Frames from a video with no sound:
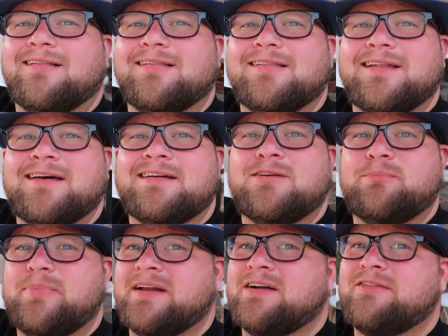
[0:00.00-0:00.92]
little
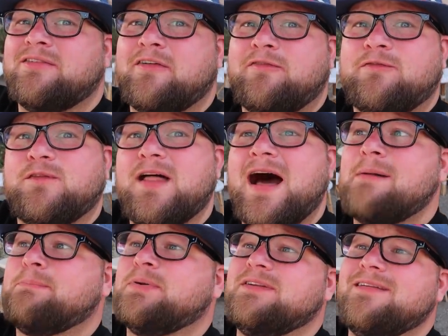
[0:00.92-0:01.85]
bit of a
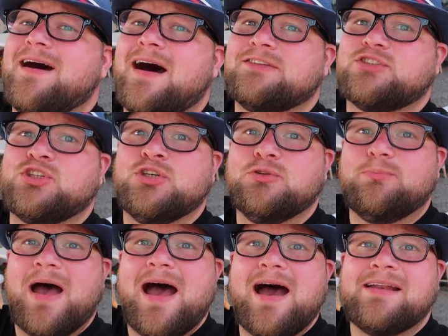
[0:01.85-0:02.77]
flop, not too
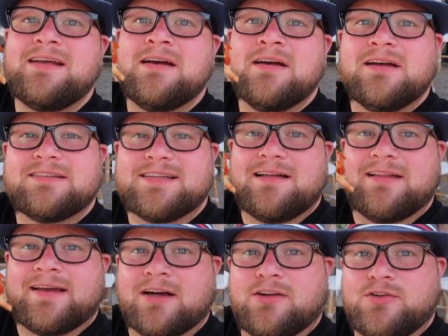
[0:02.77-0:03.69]
bad. It's not
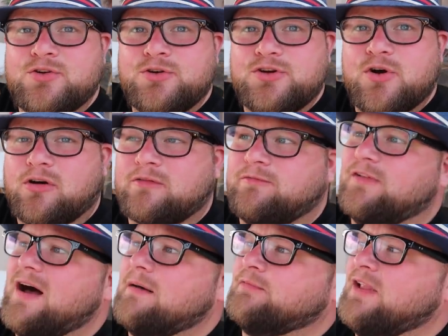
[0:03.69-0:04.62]
like a New York
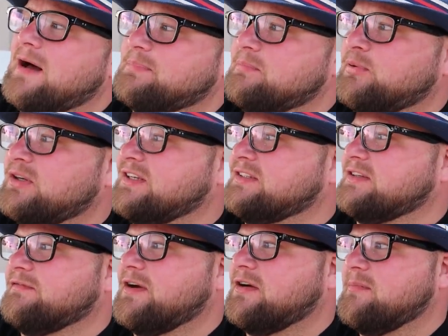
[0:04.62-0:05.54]
flop, and plus it's
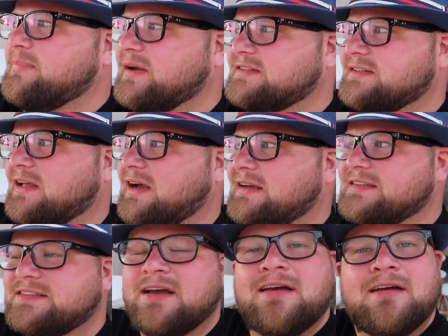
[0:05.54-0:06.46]
a very big
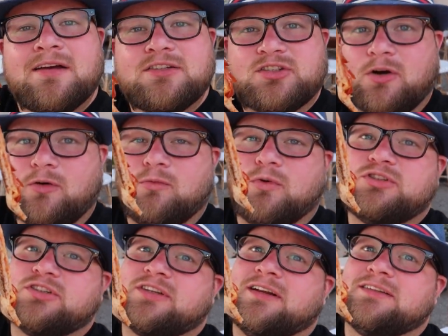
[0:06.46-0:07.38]
slice. So we're
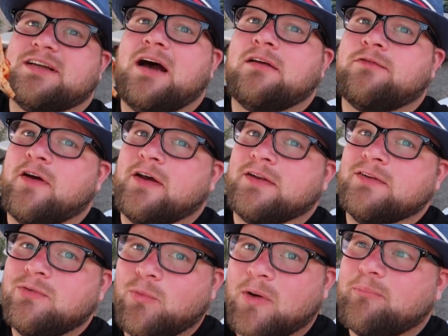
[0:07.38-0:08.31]
just gonna dive in.
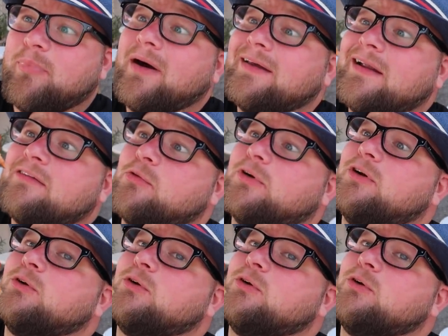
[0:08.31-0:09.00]
One bite, everyone